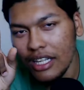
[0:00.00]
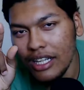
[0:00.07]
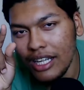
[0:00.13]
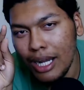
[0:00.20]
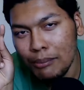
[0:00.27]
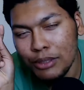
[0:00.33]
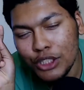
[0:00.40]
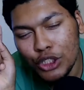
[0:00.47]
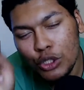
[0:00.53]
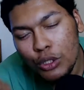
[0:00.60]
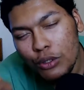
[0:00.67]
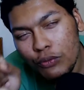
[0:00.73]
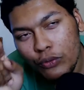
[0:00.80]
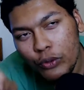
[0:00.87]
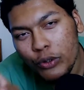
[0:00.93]
I'm
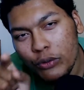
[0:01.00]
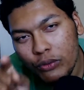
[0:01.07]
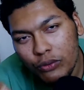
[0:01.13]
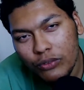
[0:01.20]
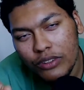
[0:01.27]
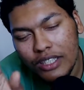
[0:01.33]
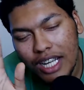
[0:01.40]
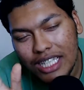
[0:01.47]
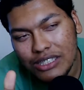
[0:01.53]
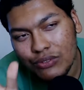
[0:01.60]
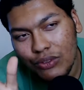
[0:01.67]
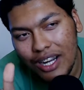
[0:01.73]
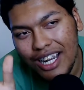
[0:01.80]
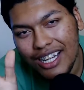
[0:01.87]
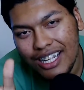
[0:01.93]
shooting for next
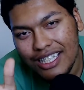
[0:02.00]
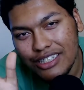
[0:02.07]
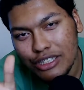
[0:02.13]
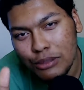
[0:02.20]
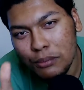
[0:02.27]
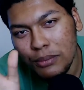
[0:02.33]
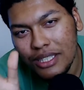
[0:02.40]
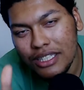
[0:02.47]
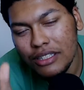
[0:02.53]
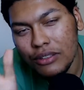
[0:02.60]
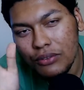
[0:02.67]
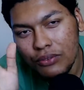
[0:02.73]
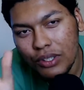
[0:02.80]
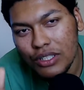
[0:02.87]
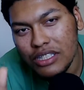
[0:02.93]
Friday to be the
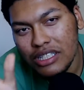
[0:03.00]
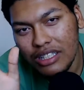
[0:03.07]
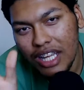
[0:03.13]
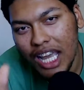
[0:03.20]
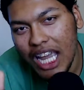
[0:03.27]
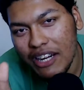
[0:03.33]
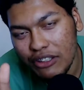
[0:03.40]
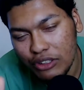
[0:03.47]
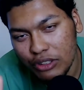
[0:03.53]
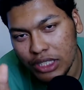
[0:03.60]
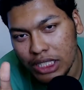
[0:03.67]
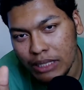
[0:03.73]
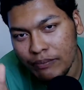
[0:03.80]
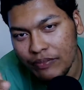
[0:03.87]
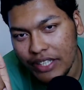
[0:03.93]
first live
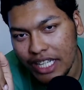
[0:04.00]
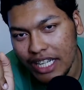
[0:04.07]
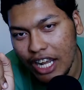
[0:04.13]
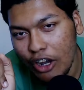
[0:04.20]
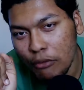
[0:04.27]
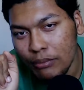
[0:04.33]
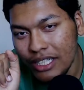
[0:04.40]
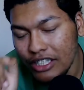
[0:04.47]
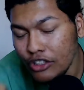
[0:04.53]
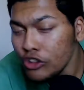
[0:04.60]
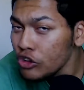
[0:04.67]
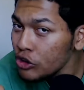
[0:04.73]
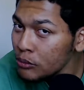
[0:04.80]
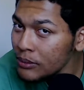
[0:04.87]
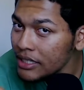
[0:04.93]
stream. And that'll be
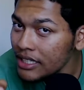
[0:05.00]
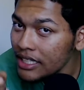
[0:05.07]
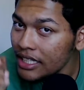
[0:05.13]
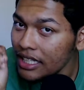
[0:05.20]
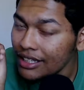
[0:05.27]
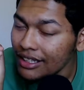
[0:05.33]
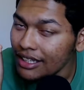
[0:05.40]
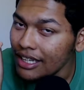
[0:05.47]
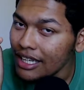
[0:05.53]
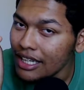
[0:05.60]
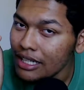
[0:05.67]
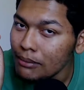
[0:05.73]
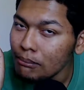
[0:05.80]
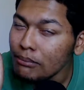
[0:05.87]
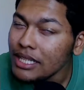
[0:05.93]
Doom
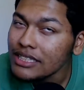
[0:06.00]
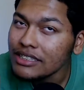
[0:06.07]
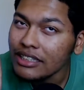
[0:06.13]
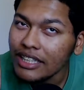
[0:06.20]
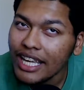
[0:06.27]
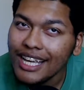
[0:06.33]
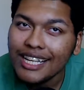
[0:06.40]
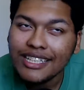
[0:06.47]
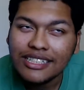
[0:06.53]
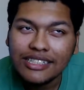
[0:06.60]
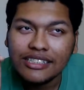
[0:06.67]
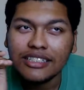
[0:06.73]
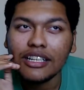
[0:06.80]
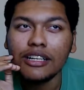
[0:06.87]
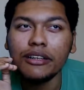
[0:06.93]
and the miscellaneous
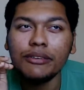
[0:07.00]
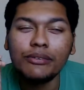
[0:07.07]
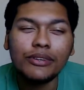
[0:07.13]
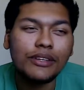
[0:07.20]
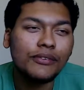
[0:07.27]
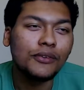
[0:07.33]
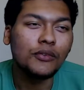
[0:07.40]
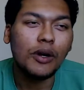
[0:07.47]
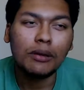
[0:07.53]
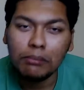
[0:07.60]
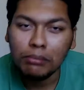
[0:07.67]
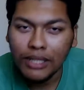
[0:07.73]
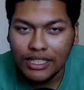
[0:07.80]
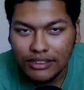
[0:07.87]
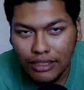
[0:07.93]
stuff. If you want to
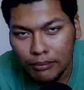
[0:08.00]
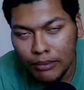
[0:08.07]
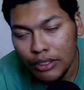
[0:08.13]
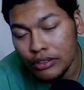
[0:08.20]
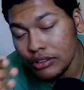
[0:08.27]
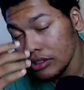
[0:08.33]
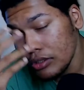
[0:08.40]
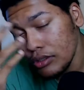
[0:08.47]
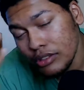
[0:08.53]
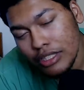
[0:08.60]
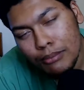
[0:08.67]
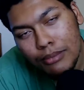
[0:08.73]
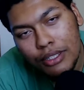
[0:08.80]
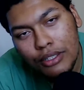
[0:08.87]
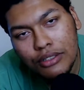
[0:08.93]
play something else or do
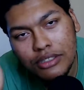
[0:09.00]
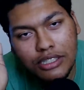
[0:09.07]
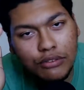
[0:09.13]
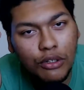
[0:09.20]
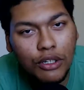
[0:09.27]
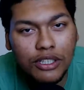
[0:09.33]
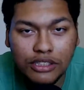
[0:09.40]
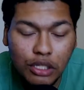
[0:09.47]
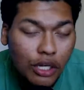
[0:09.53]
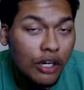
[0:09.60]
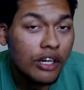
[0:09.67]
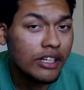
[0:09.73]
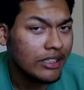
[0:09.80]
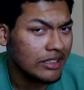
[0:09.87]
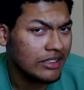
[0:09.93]
something else, you just want to
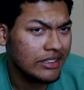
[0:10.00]
talk.